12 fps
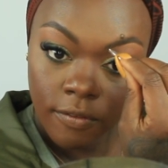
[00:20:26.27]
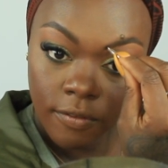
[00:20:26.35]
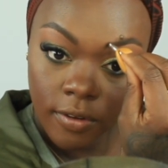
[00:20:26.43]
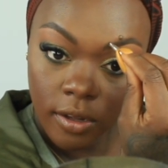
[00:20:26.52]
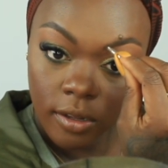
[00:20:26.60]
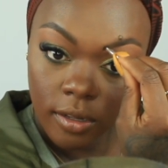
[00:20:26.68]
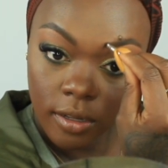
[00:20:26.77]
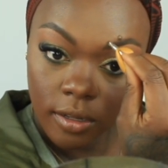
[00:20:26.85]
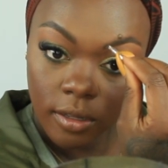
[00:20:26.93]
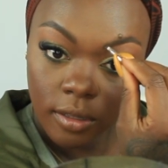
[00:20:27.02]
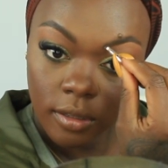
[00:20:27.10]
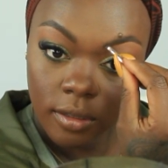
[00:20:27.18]

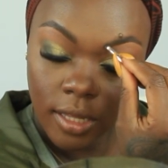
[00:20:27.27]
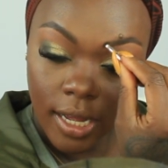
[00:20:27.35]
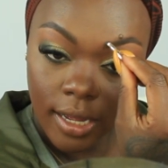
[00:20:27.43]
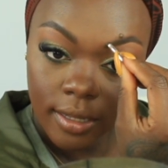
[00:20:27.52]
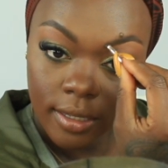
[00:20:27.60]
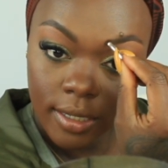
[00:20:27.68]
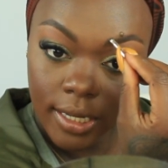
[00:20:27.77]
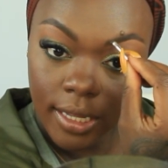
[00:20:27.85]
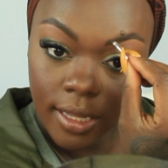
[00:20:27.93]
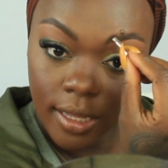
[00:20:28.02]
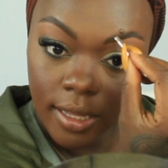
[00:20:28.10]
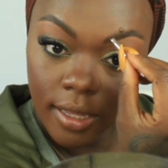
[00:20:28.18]
fall,
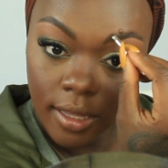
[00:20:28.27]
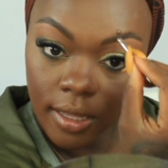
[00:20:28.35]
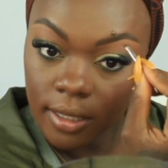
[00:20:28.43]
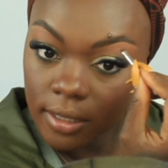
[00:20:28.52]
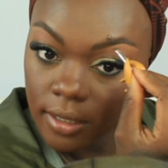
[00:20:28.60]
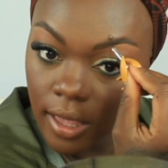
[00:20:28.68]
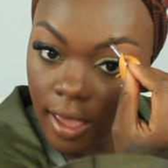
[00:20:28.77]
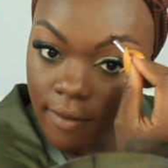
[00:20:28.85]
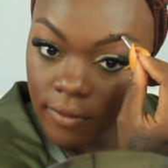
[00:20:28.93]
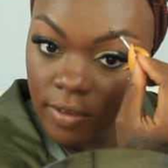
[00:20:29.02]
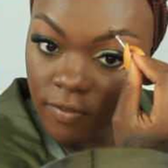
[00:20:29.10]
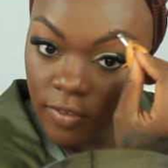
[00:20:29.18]
holiday,
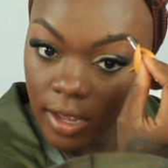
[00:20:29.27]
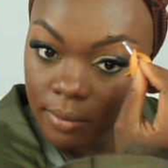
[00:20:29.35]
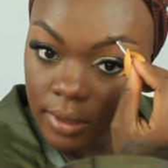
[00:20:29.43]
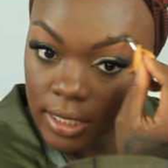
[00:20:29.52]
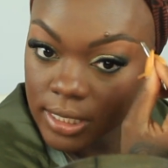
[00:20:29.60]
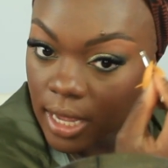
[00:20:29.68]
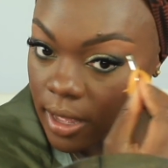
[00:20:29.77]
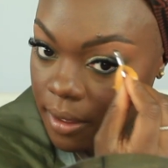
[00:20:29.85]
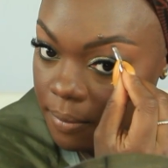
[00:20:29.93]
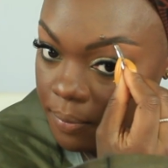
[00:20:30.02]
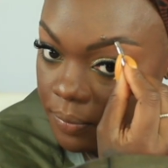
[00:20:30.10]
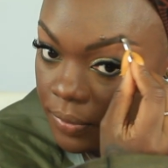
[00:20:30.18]
heavy family
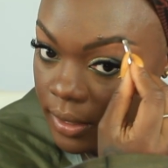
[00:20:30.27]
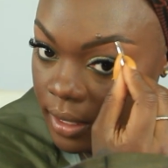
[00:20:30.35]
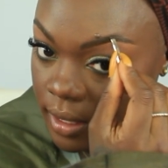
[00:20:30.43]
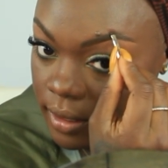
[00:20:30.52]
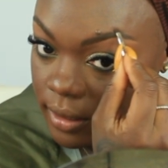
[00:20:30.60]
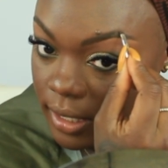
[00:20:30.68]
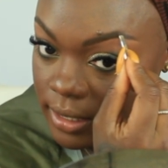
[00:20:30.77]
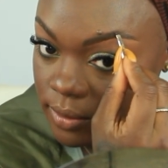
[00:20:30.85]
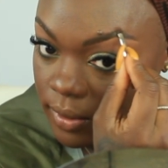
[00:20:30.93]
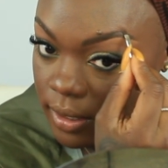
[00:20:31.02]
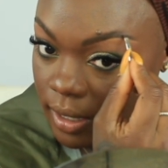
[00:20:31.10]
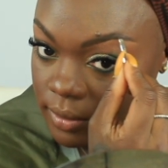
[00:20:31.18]
time. That's
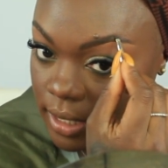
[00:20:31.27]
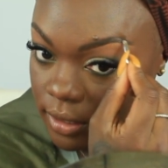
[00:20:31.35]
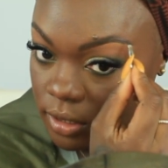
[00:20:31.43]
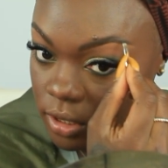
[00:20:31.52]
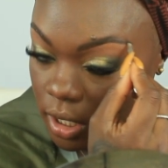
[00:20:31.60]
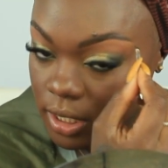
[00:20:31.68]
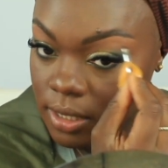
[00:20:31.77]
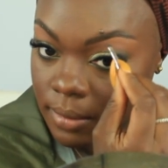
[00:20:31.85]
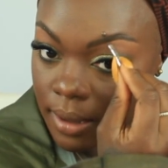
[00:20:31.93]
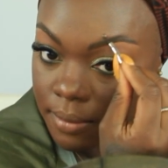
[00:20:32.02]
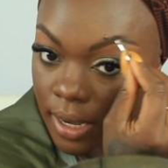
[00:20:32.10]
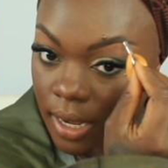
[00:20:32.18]
when I was actually talking to
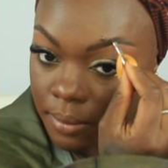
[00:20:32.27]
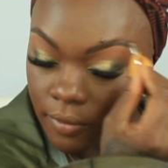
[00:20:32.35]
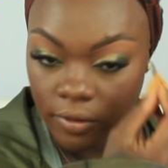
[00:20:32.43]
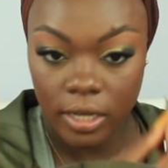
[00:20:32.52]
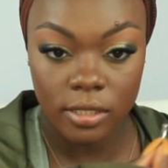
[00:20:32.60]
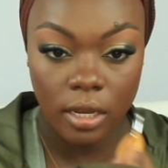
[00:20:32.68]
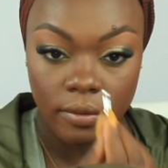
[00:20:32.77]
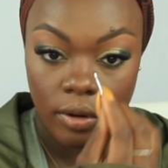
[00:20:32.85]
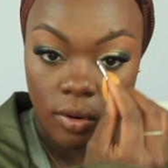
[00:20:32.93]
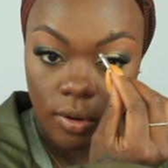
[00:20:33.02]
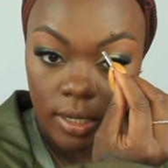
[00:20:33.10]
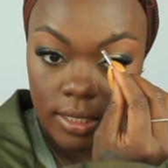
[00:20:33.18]
my mom before I started
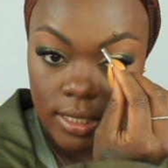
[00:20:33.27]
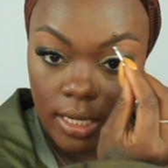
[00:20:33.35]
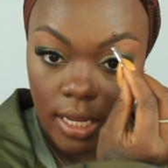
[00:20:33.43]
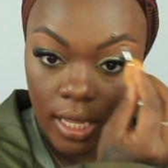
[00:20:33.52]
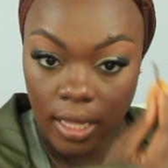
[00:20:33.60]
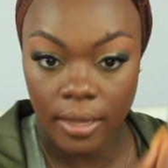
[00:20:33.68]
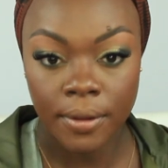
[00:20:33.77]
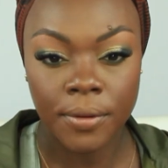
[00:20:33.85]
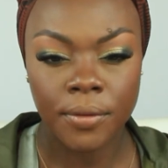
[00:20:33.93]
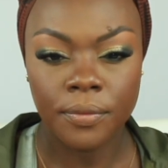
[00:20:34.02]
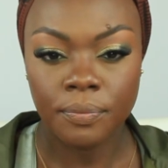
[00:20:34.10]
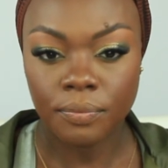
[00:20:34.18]
recording today.
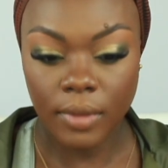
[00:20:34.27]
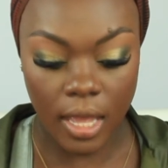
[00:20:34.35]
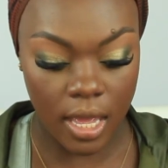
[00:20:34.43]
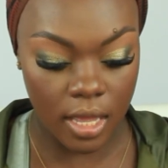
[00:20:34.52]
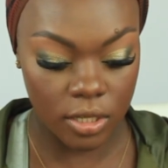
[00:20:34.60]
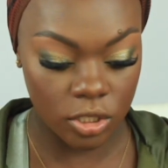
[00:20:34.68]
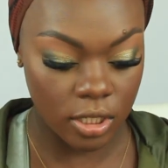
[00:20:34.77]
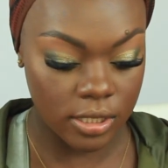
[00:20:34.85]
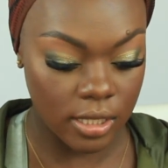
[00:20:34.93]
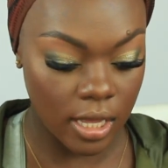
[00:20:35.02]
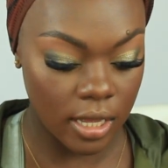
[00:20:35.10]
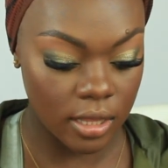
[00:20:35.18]
And
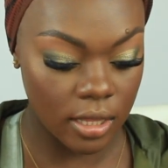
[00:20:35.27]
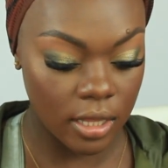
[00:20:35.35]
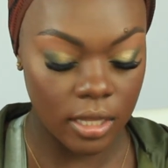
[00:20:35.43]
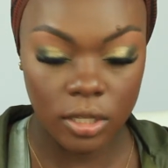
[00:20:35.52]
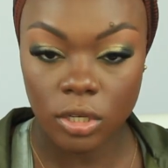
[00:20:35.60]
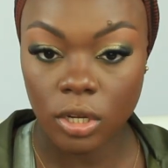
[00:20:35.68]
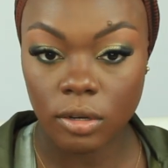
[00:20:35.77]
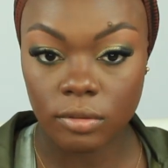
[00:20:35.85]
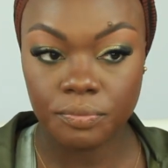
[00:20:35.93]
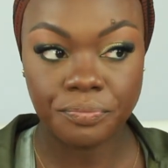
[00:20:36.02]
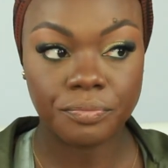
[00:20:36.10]
just like, you know,